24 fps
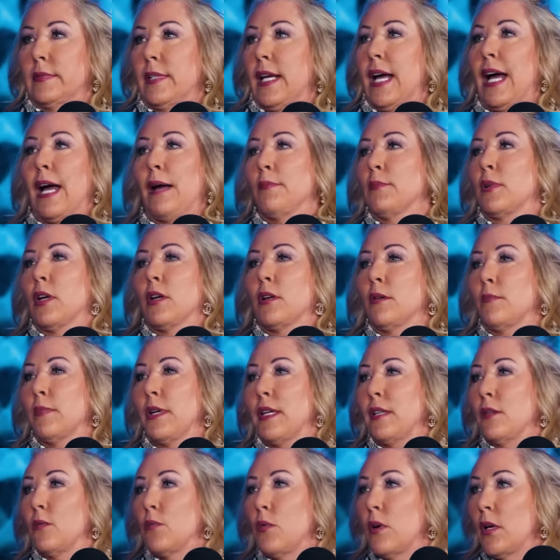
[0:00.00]
I'm going to
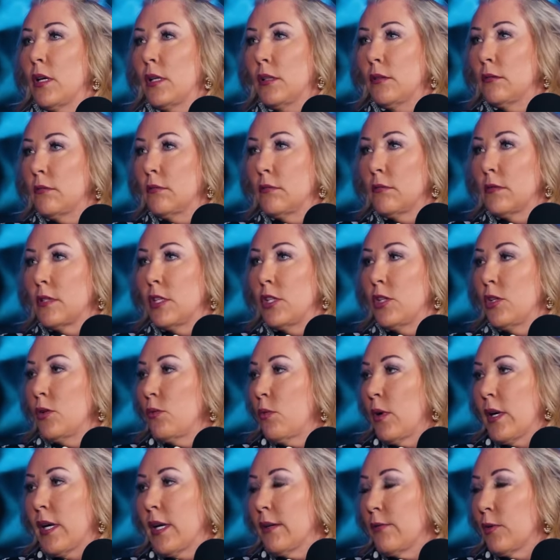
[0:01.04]
be the one to do
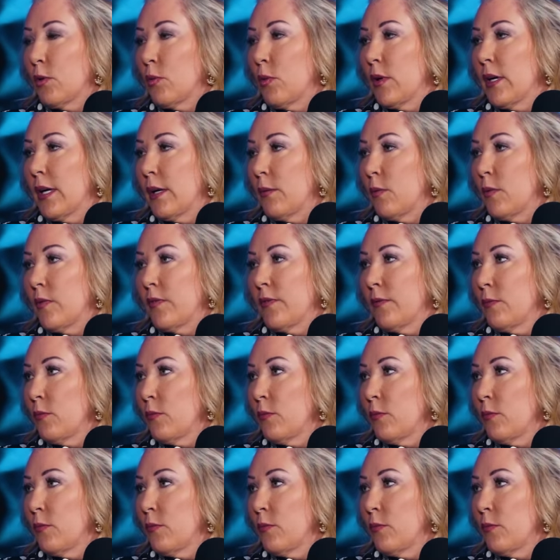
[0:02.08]
whatever, whatever,